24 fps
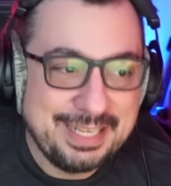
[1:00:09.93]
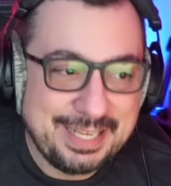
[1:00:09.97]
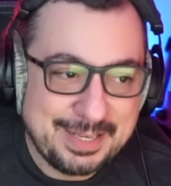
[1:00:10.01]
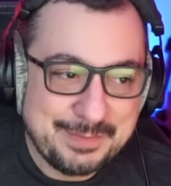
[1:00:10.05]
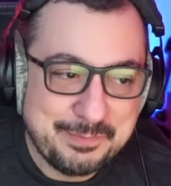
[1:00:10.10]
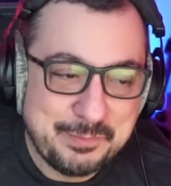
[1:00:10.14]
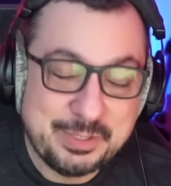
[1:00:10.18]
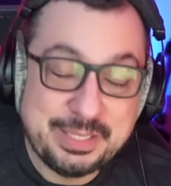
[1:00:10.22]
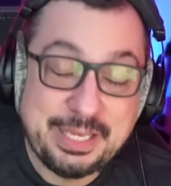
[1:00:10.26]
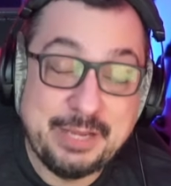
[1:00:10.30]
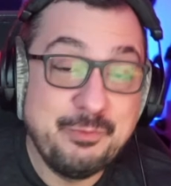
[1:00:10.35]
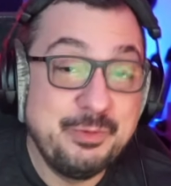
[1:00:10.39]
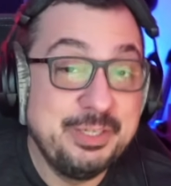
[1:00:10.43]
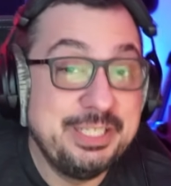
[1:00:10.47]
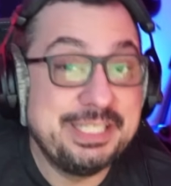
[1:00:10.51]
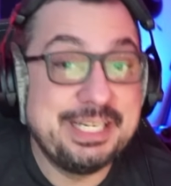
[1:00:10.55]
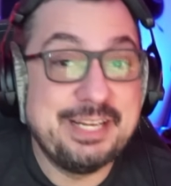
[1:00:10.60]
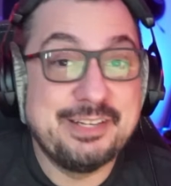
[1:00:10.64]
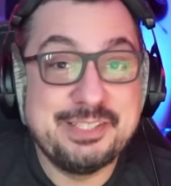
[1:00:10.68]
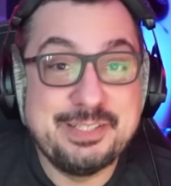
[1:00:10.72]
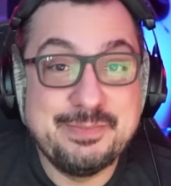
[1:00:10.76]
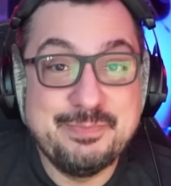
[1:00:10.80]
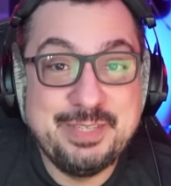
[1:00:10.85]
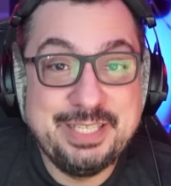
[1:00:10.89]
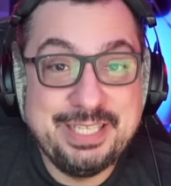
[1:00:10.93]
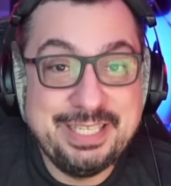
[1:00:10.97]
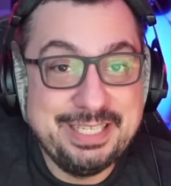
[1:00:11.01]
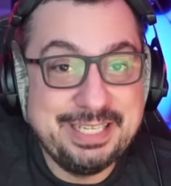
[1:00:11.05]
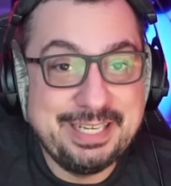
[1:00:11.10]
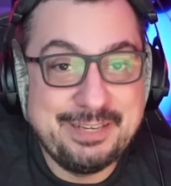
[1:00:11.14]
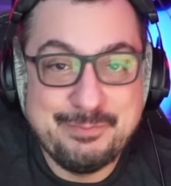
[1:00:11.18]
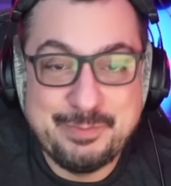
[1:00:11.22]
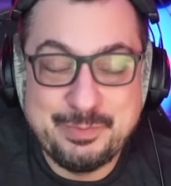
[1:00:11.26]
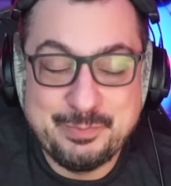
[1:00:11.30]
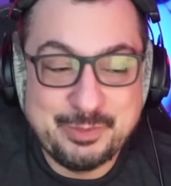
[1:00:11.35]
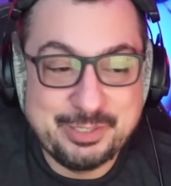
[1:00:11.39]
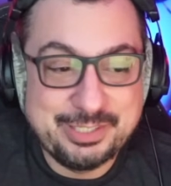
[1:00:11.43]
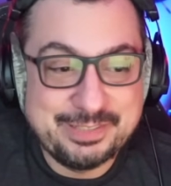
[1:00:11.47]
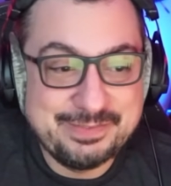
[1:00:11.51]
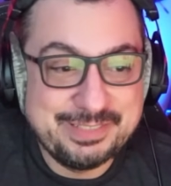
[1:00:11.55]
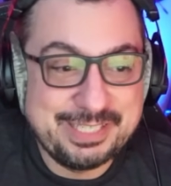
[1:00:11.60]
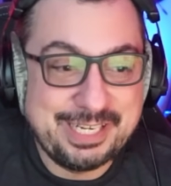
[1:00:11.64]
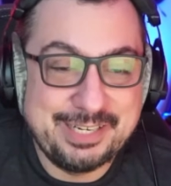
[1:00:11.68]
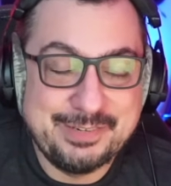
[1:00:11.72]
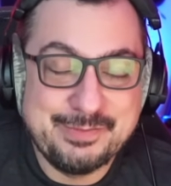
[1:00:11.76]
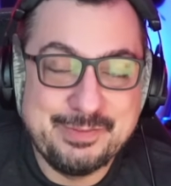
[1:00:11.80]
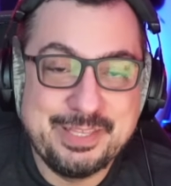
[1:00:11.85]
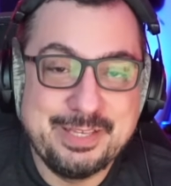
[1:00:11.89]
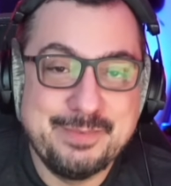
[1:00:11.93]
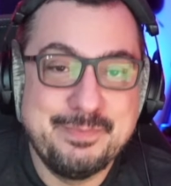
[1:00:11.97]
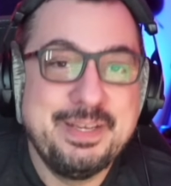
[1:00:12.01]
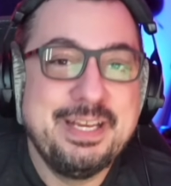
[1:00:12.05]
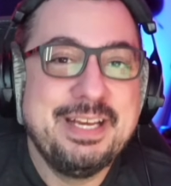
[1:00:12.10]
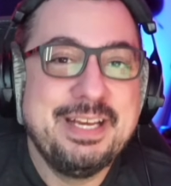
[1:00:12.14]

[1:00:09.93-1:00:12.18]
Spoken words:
And they reached out to me. I've been talking with them.